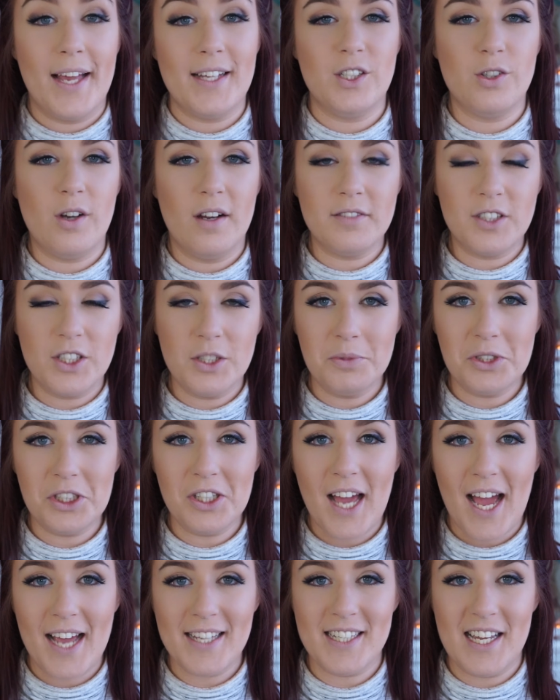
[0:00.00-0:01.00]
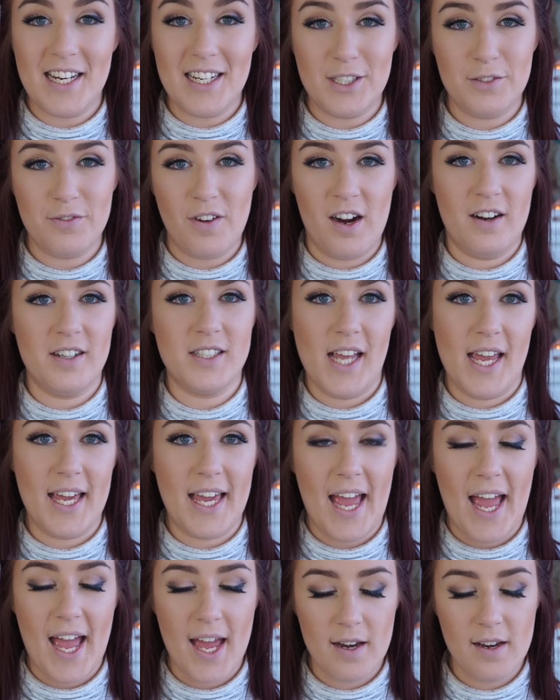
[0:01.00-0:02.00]
so I've zoomed you guys in as far as I
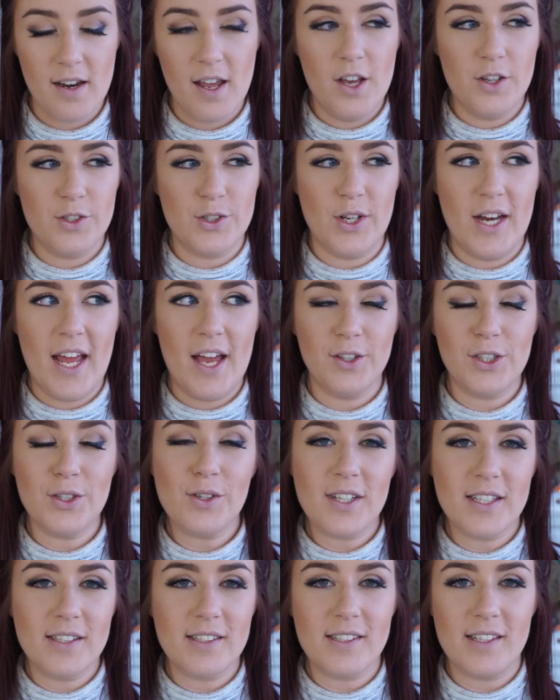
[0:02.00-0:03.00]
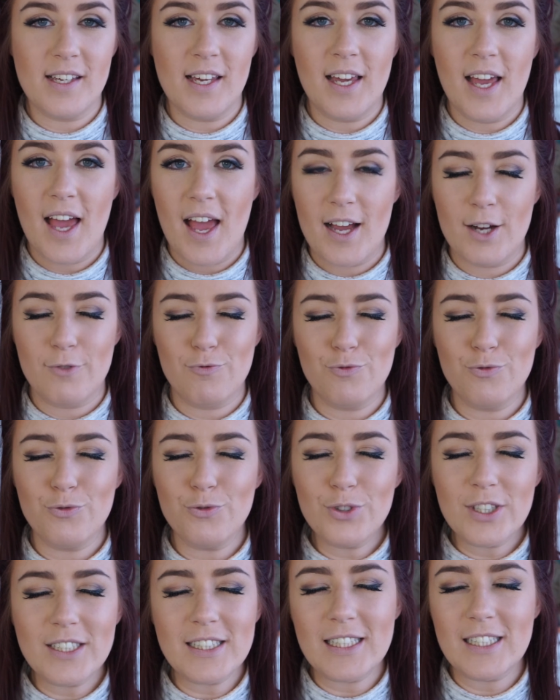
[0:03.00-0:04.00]
can, so now you can see
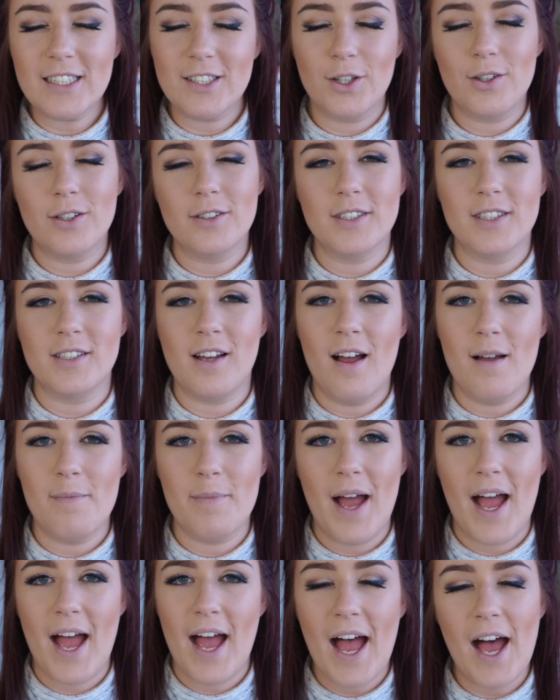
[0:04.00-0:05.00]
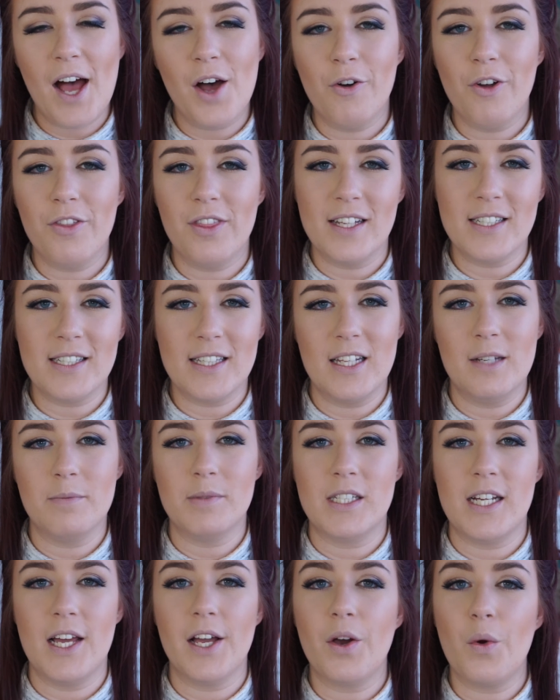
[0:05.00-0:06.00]
really close up how this
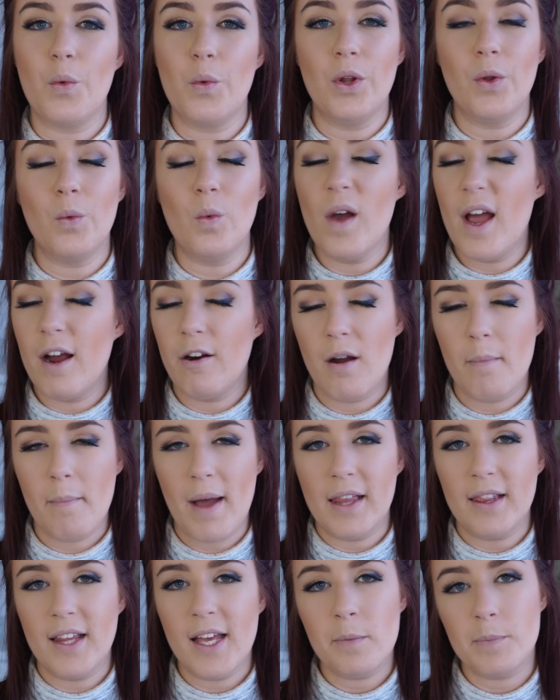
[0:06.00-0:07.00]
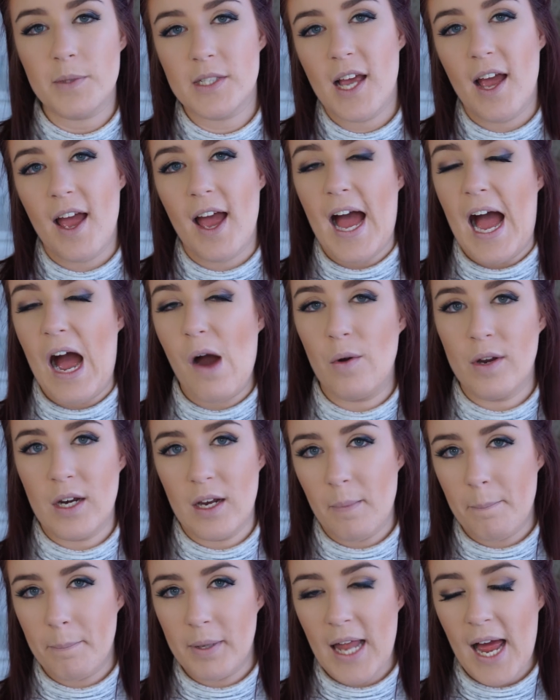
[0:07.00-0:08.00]
lipstick will wear on my lips, how it
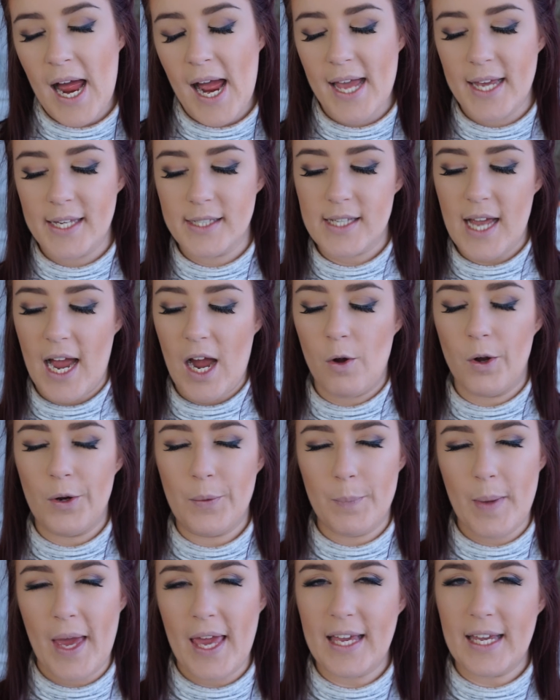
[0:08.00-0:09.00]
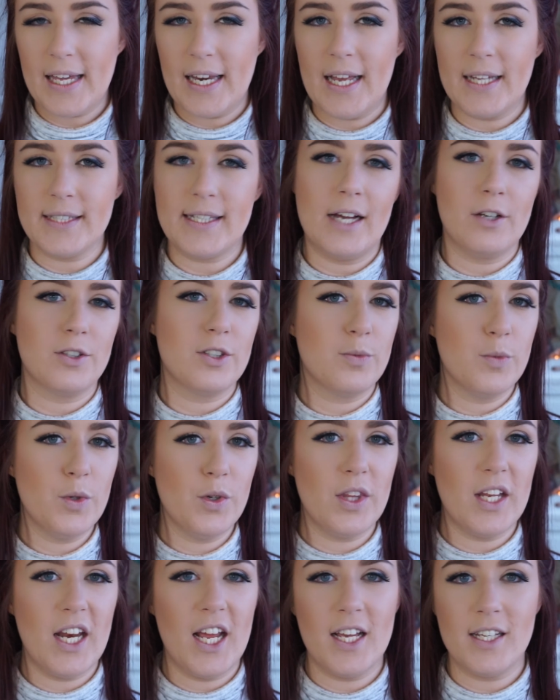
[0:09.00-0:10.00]
applies, how opaque it is, how
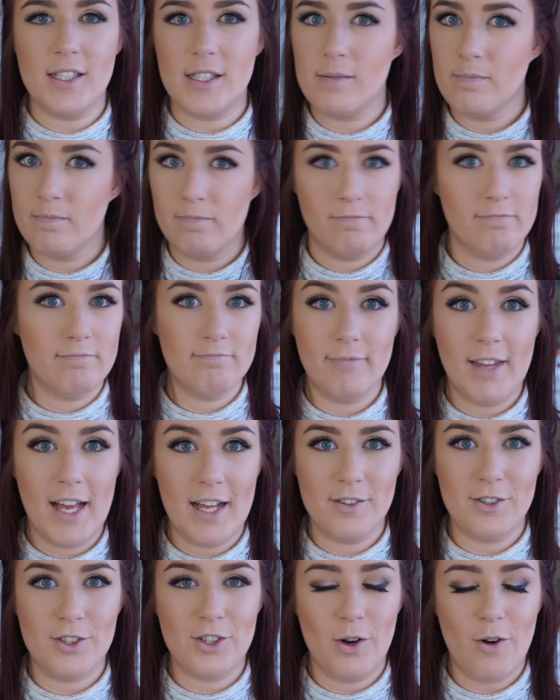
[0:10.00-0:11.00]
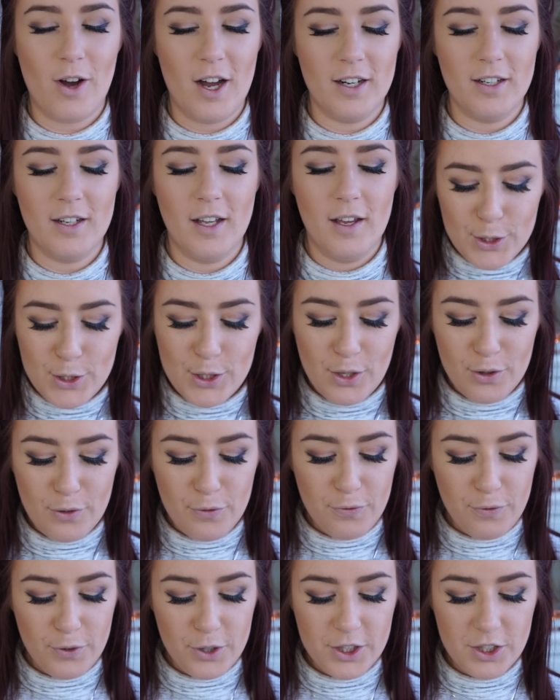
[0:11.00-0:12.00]
smooth it is, and so on. So the
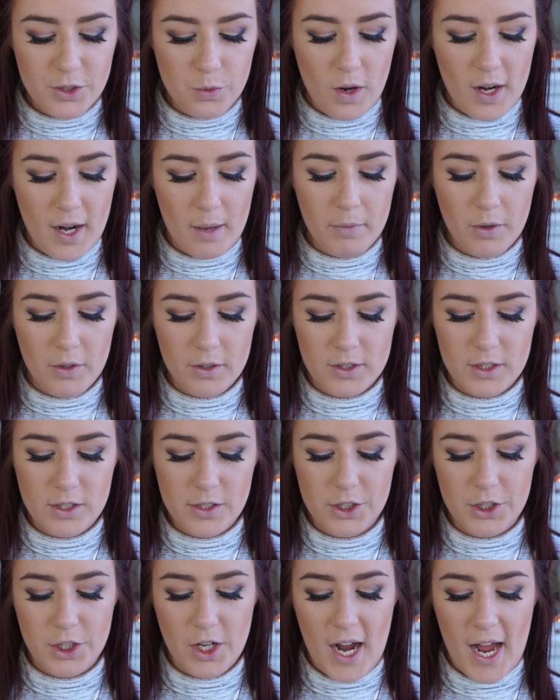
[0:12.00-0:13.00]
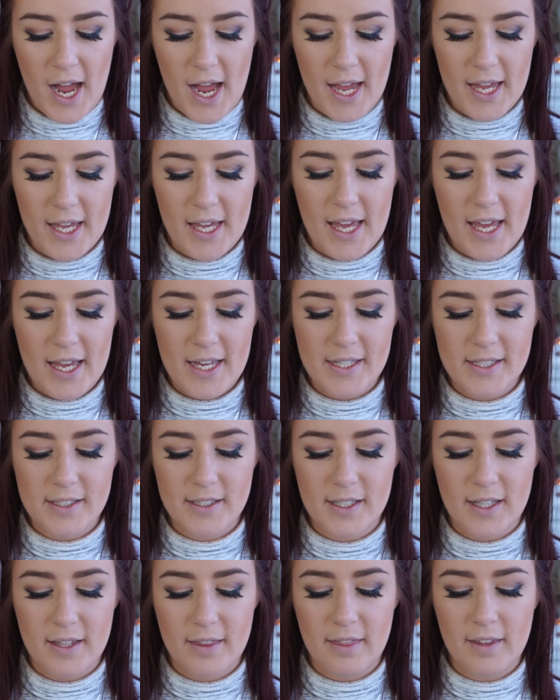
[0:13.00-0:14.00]
first one I'm going to try
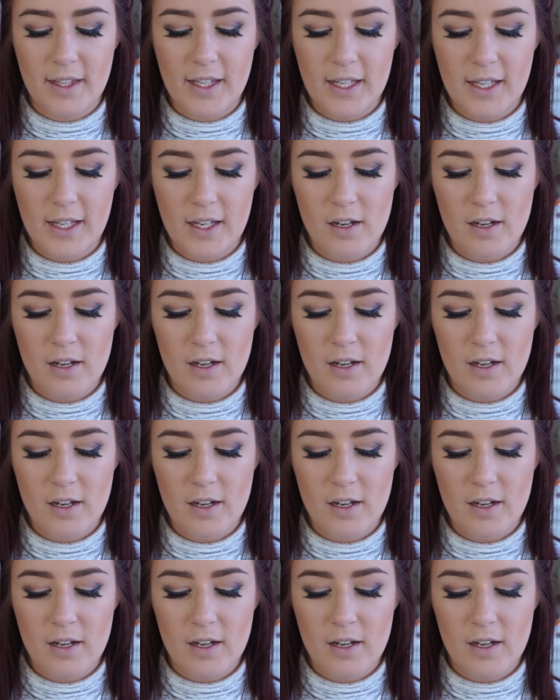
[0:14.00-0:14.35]
is the